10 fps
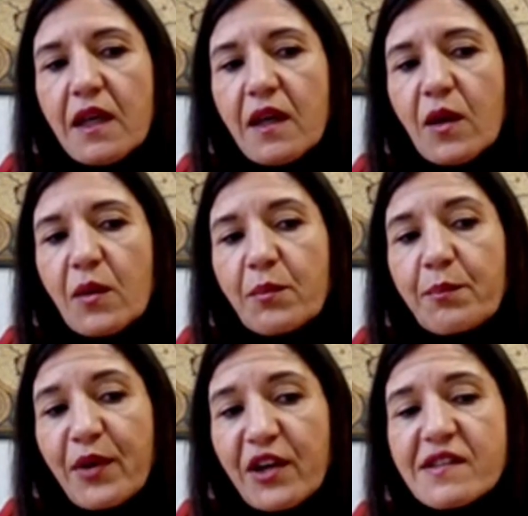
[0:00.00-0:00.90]

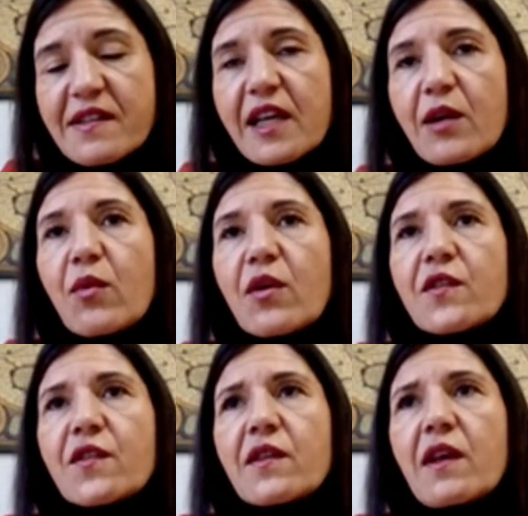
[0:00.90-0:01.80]
Bursley
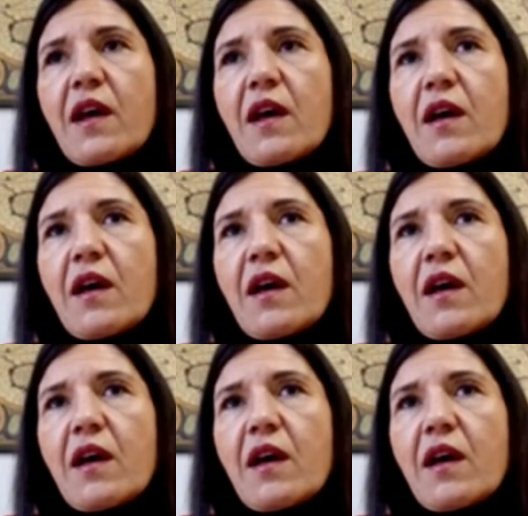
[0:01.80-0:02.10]
was